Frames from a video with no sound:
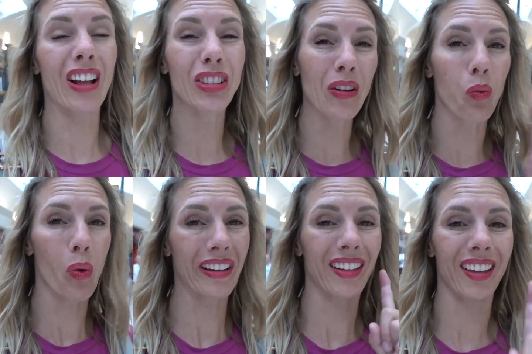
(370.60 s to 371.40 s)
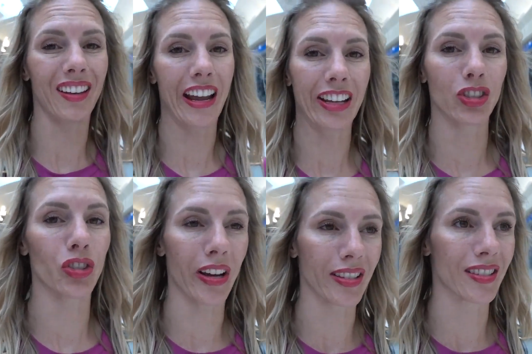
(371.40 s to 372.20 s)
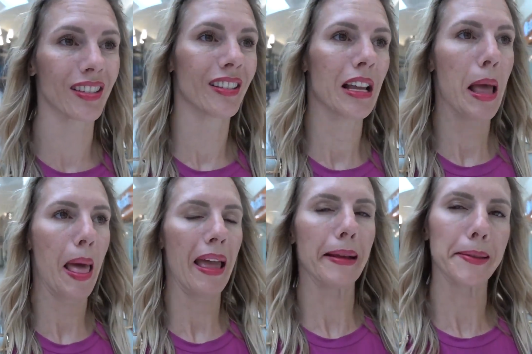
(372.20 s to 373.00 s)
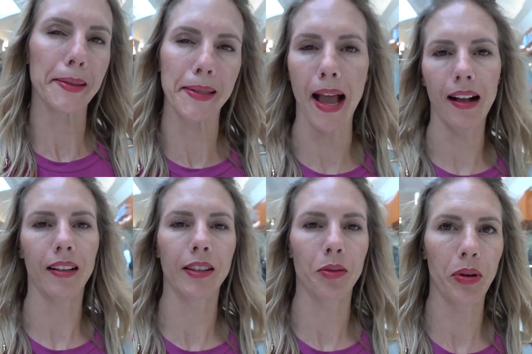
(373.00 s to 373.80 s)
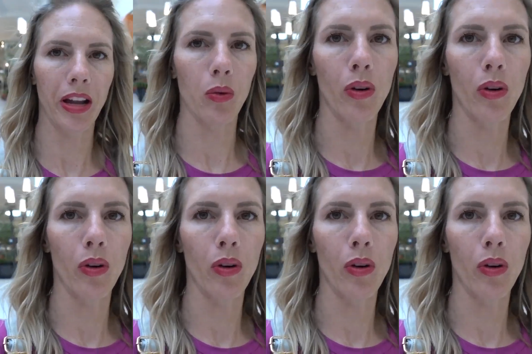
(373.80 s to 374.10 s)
I only have one kid I can dress exactly the way I